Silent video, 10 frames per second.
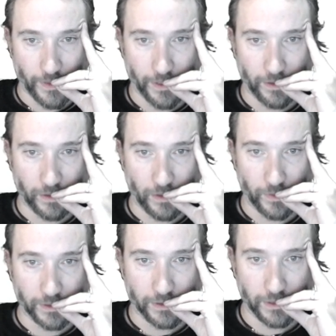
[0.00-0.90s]
They are
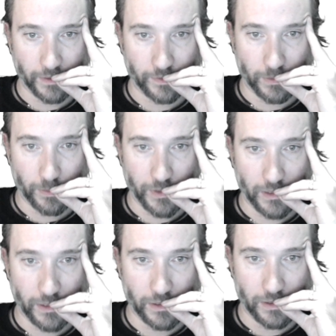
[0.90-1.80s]
going to have to
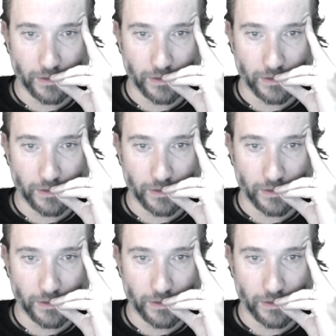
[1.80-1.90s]
be...